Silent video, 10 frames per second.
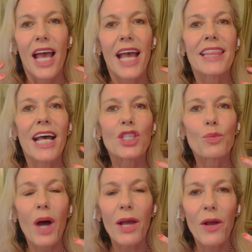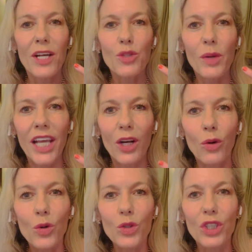And that's why as we get
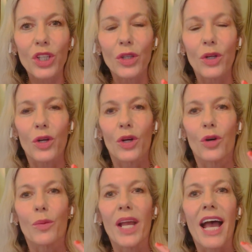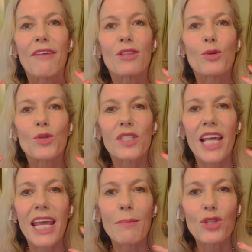older, we have those
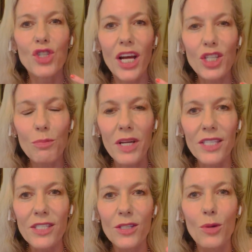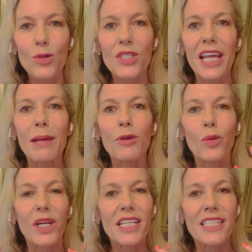same judgments, those same
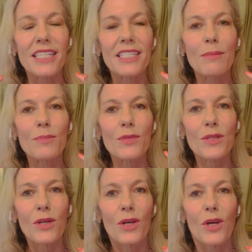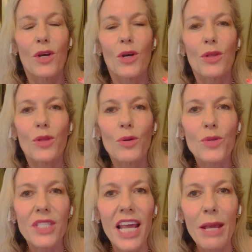criticisms, those
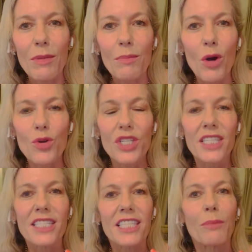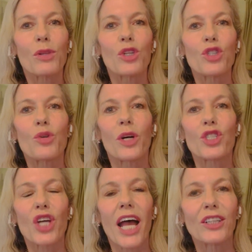same emotions similar to our
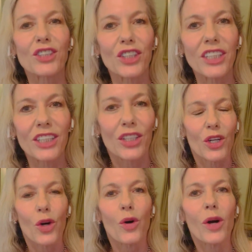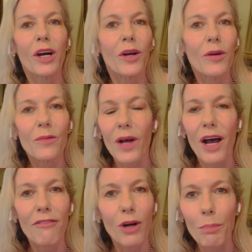childhood or
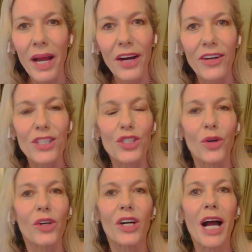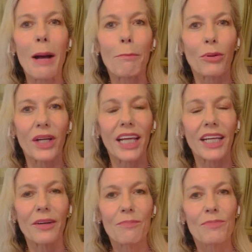of our parents or our
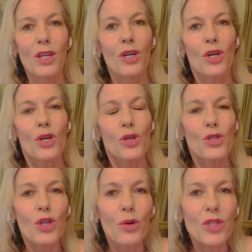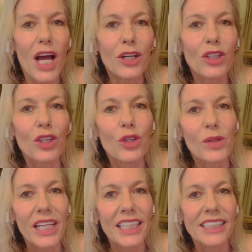upbringing. So Dr. Hew
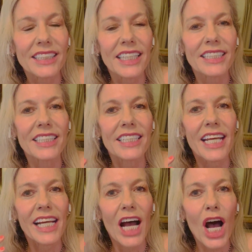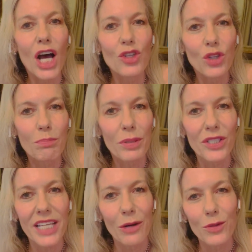Len says to take
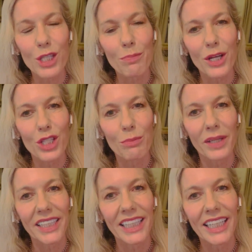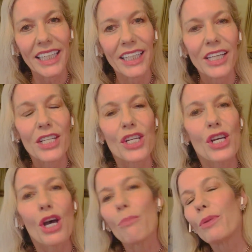100% responsibility.
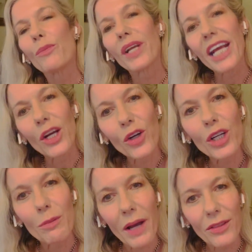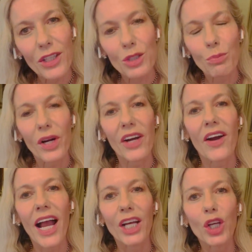But when I heard about this
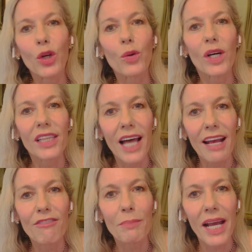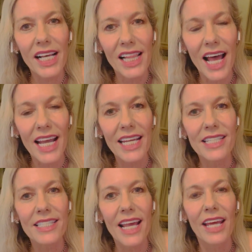prayer, I knew a lot of my
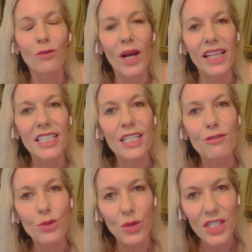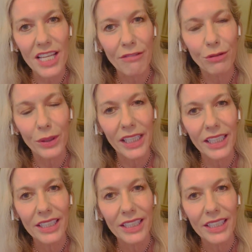clients and relatives were suffering.